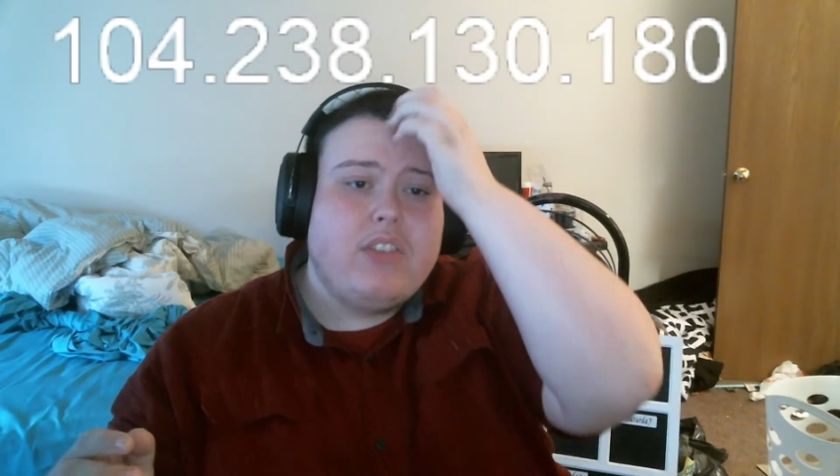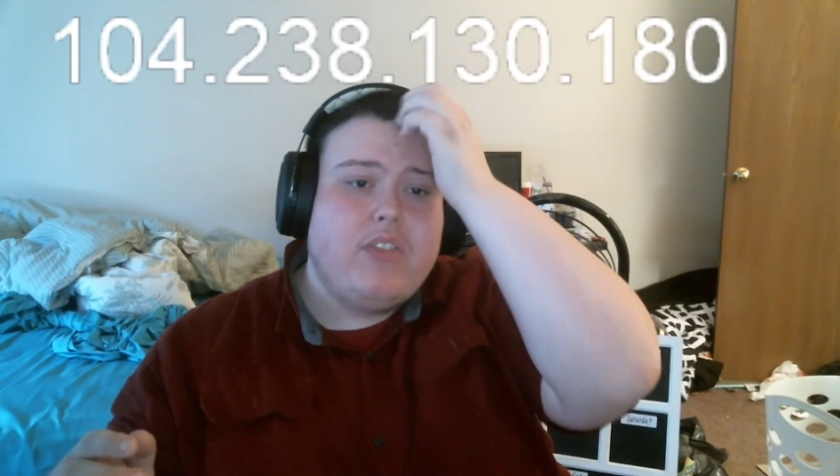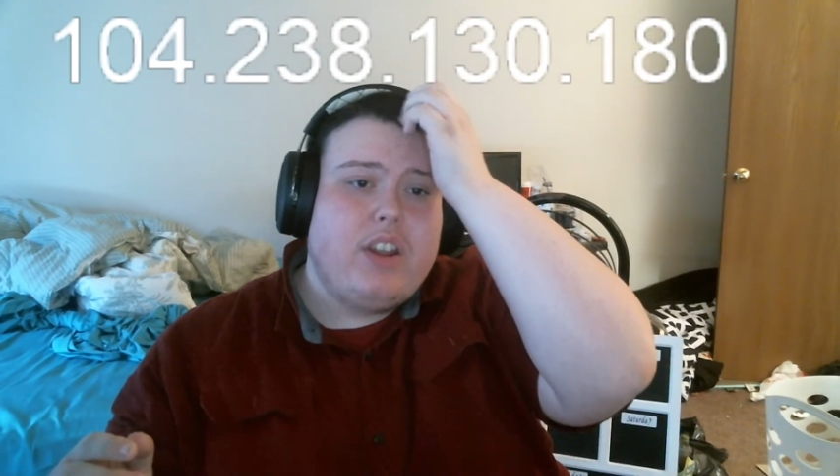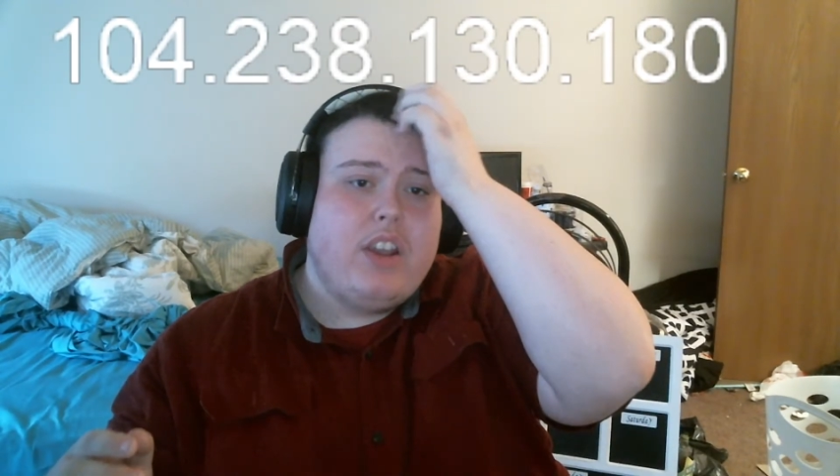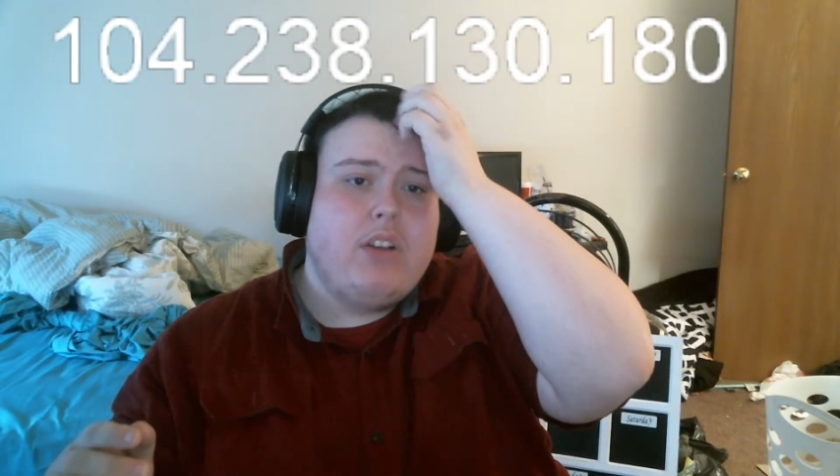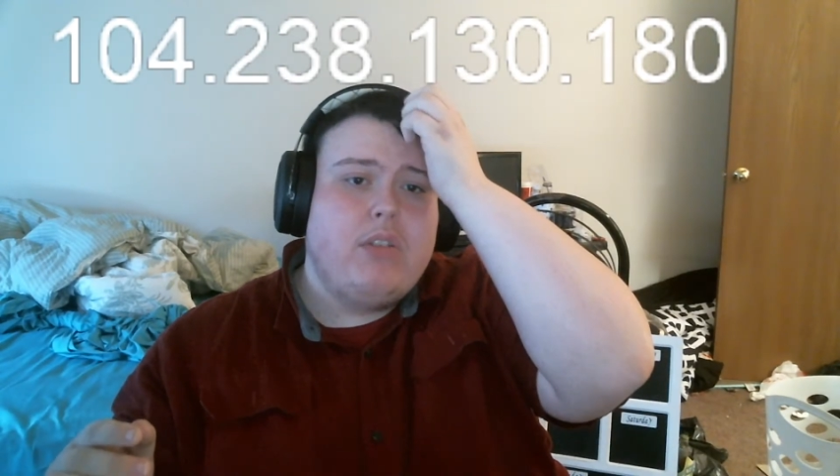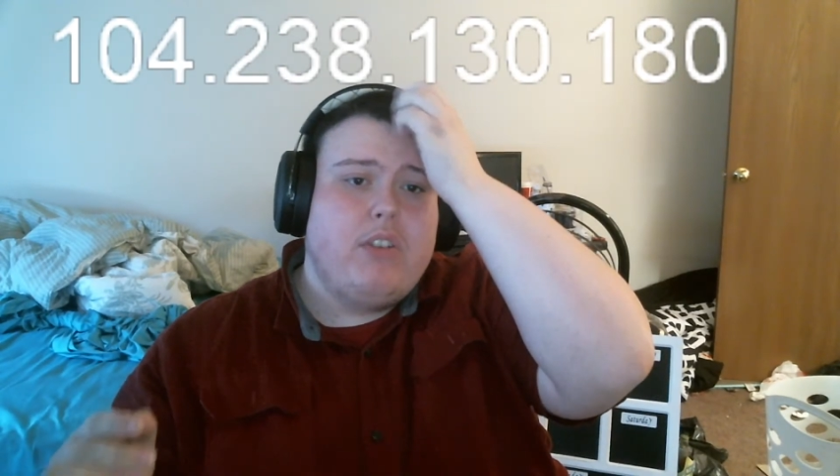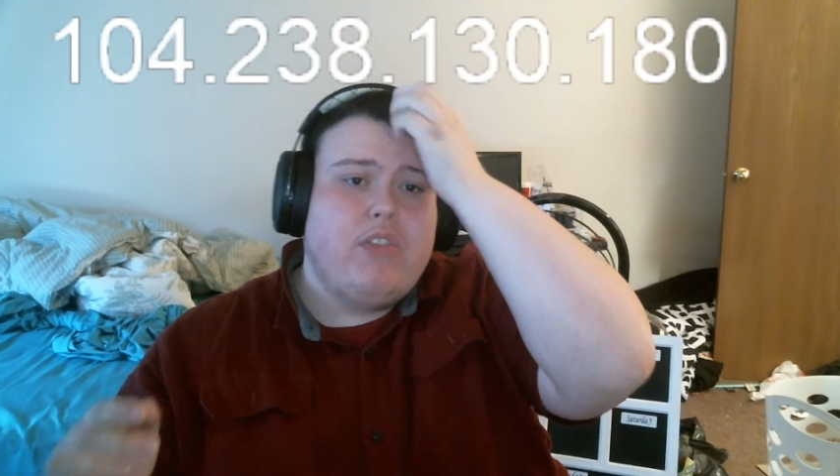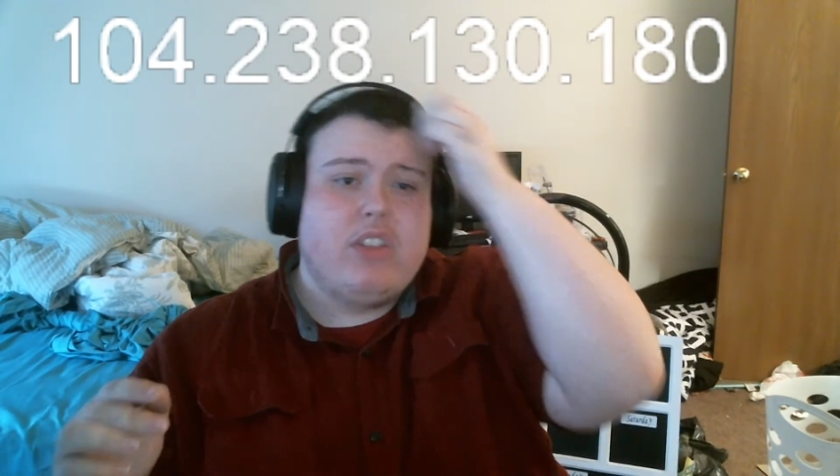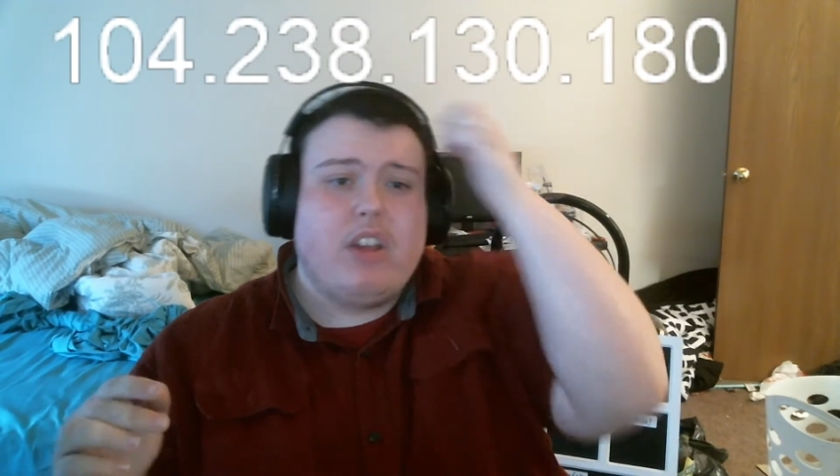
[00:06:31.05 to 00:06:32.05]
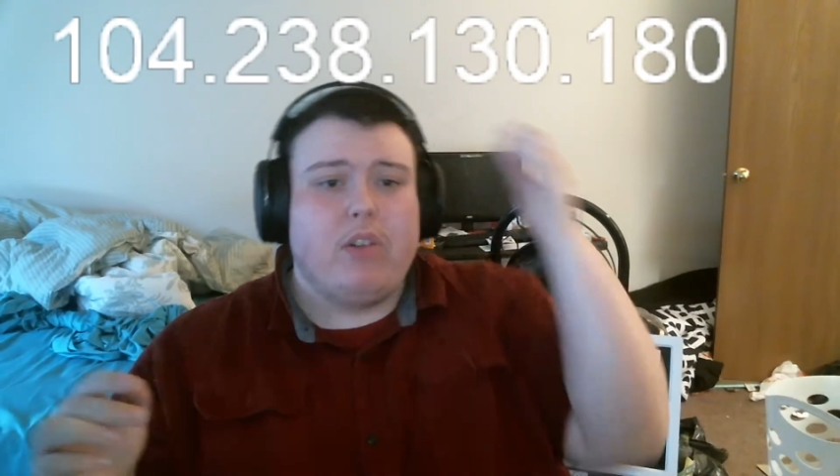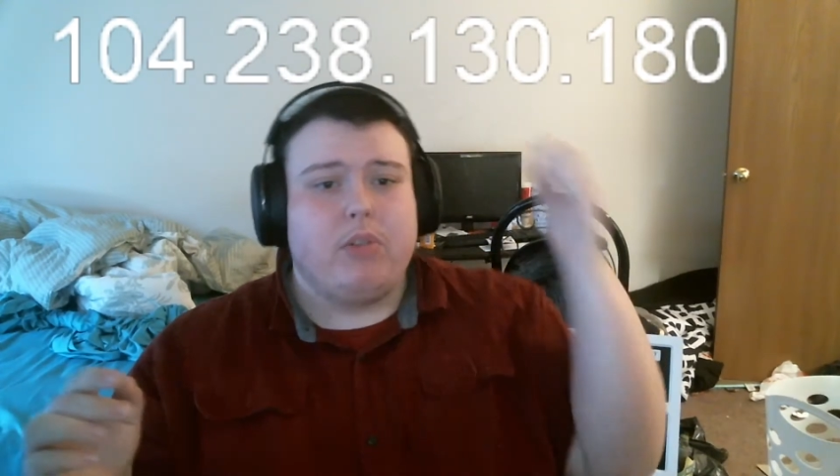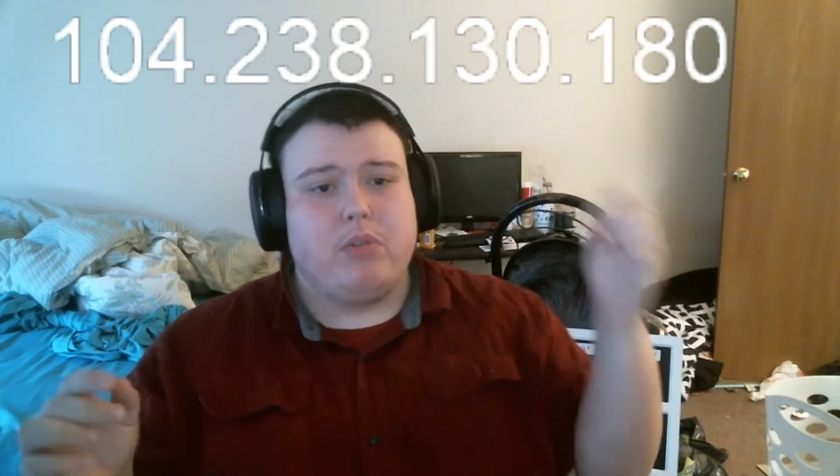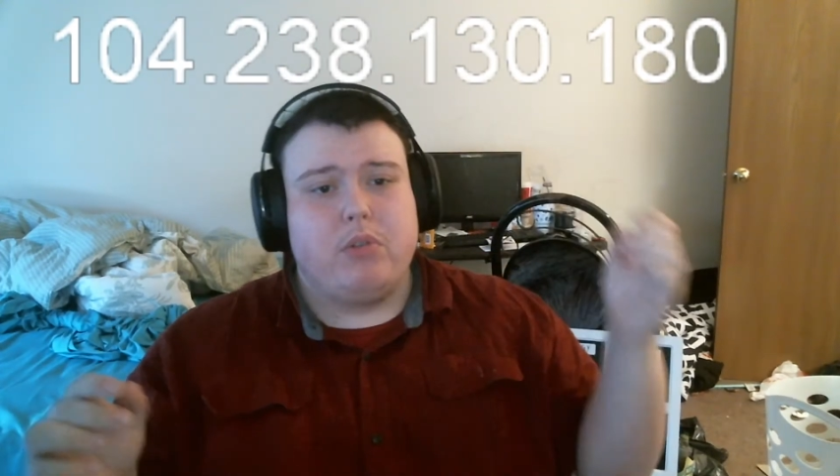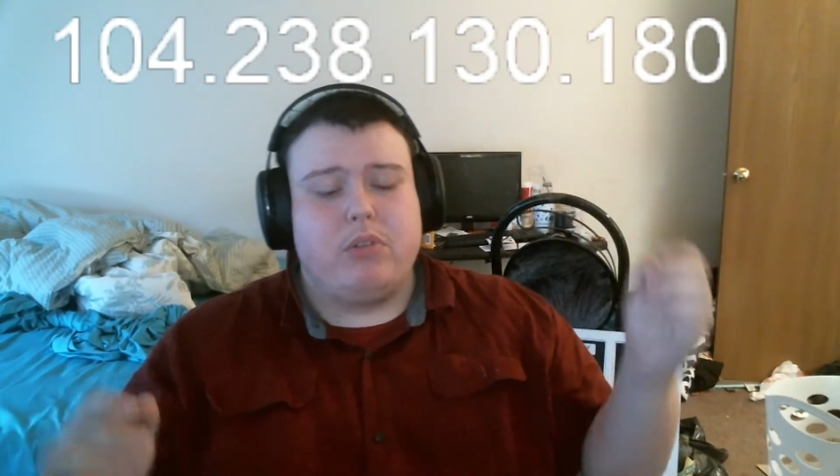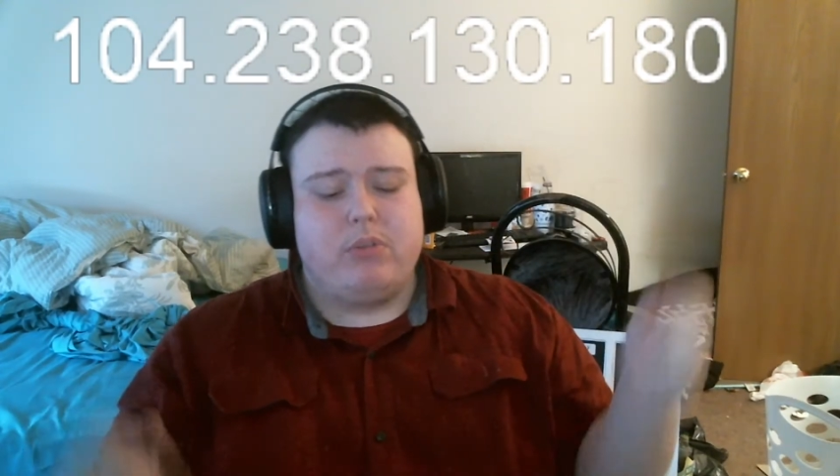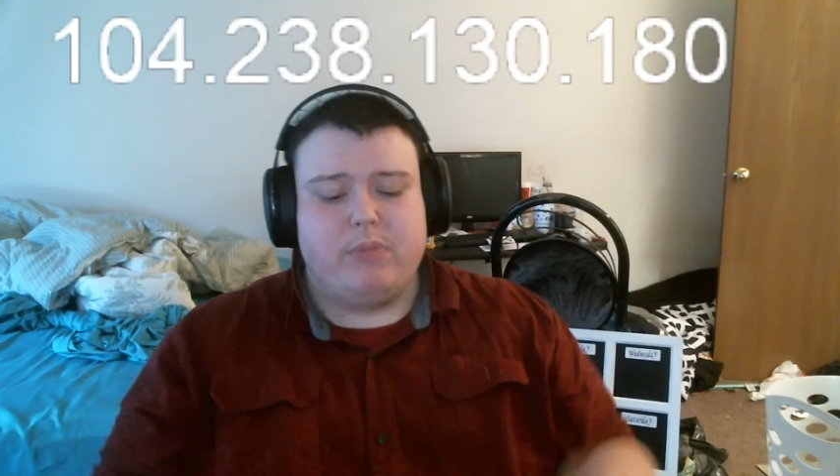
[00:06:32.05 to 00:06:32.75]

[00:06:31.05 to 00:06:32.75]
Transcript: video, if you thought it was cool,